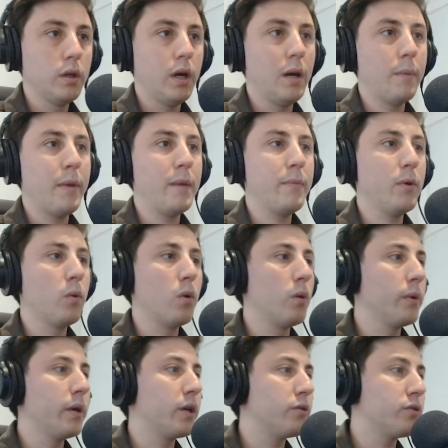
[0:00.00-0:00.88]
And maybe
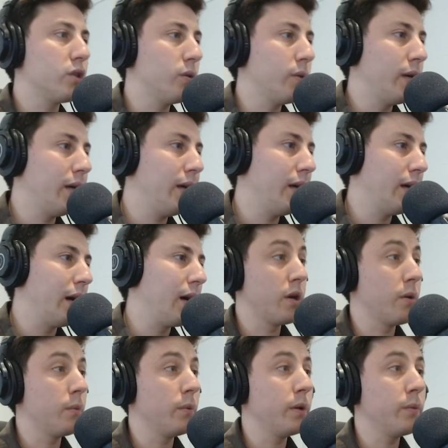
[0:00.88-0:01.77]
what we could do
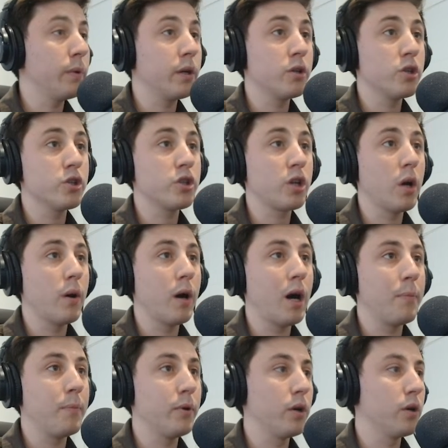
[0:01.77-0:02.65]
here, we could just go
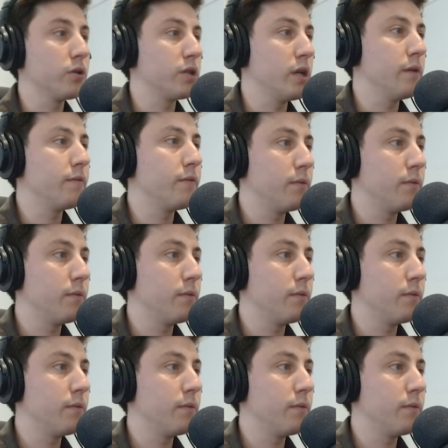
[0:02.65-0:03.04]
up an octave.